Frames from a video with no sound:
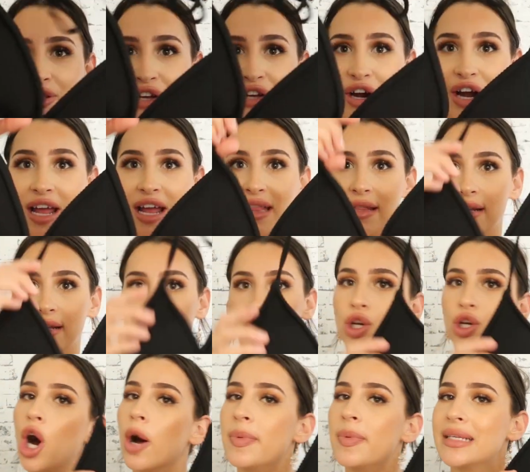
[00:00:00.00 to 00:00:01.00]
So this
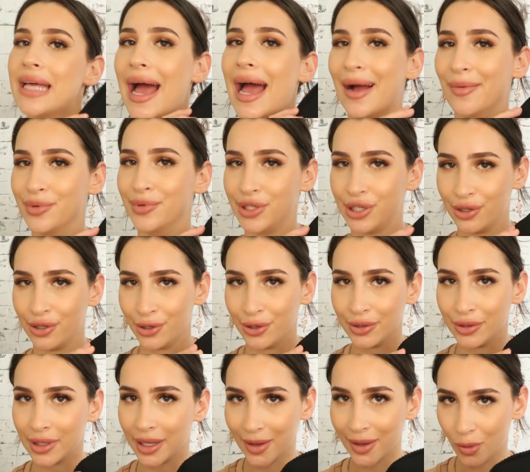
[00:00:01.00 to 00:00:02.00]
top is
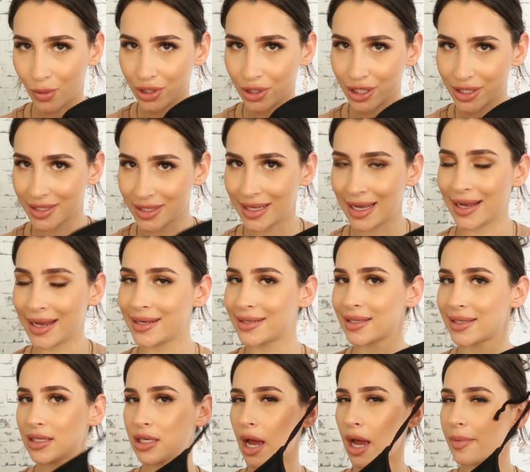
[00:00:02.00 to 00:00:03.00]
absolutely gorgeous. These
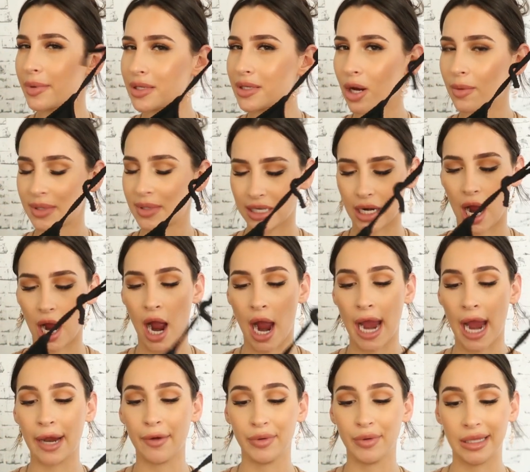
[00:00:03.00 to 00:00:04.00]
are the type of tops that
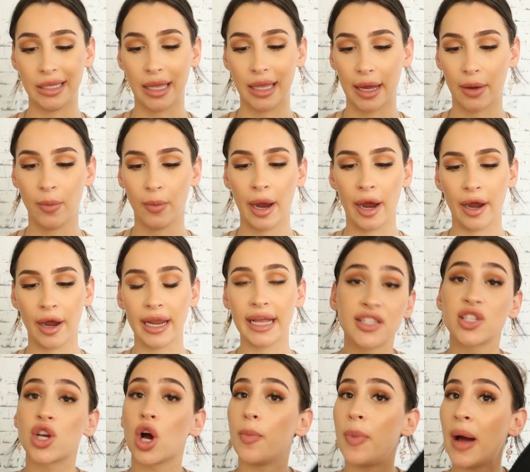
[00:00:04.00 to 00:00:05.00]
I really like wearing.
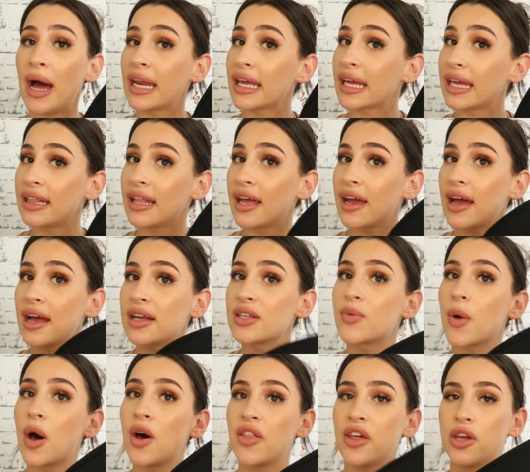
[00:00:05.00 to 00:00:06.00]
It's got padding in there as
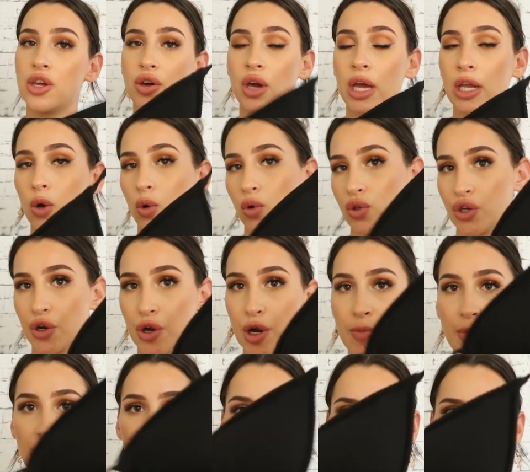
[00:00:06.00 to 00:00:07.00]
well that you can also
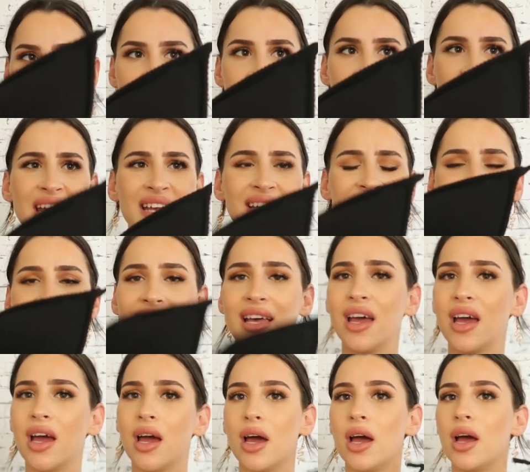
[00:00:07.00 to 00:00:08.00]
remove. But this
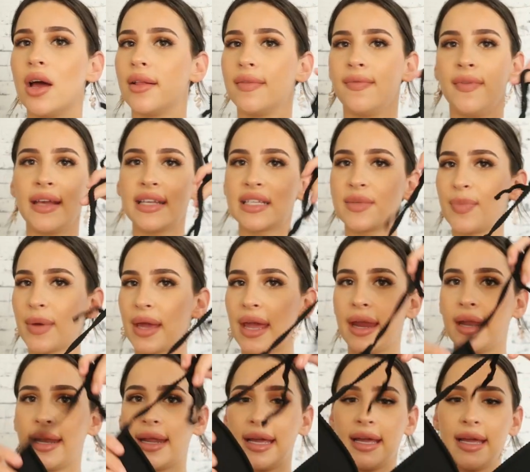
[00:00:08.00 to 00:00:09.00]

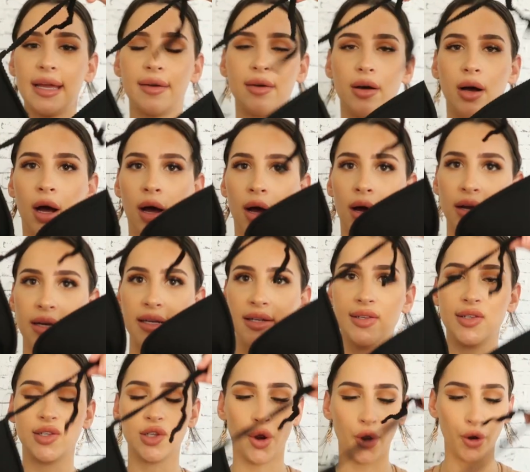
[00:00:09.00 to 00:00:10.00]
bikini, oh, is
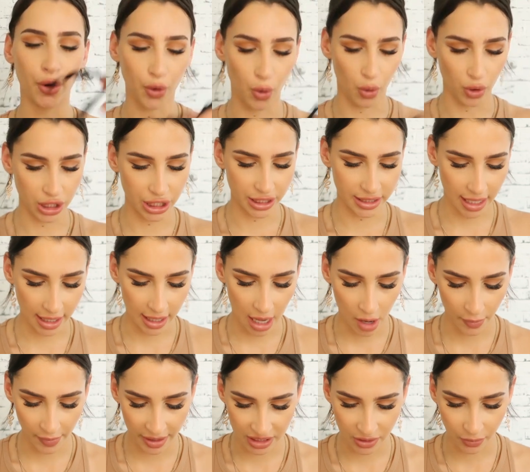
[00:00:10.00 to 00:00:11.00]
so gorgeous. I
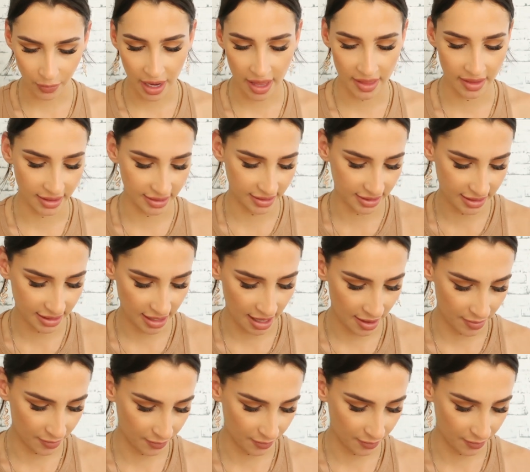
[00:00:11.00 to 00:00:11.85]
can't wait to wear this,